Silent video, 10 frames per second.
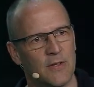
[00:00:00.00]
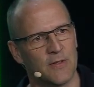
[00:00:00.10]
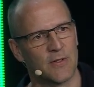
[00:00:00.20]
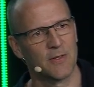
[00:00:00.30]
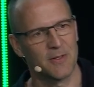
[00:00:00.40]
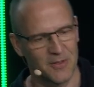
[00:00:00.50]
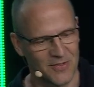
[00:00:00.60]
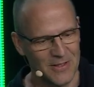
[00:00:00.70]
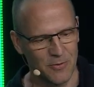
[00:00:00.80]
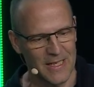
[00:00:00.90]
So you
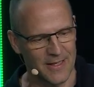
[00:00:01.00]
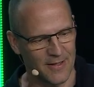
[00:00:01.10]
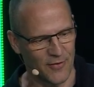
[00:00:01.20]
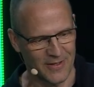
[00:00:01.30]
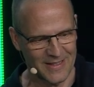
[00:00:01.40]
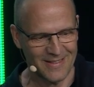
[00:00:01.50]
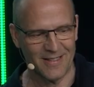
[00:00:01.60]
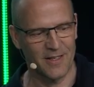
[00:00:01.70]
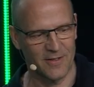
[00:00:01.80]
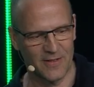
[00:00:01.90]
see really difference. And these
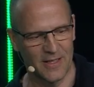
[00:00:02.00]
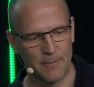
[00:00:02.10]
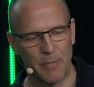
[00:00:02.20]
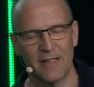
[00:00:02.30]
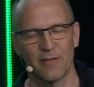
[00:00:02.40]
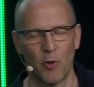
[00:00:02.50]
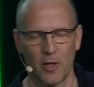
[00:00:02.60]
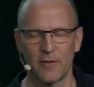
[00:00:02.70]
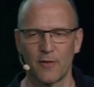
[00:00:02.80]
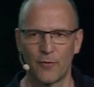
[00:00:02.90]
are still the base
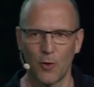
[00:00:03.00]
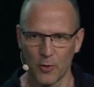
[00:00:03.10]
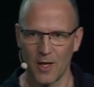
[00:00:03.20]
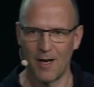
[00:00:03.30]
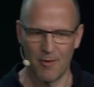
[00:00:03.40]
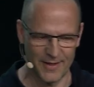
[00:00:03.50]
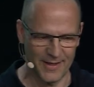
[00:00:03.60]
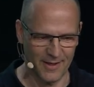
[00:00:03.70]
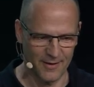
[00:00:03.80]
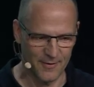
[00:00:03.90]
models of CodeLlama
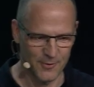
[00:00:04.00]
that are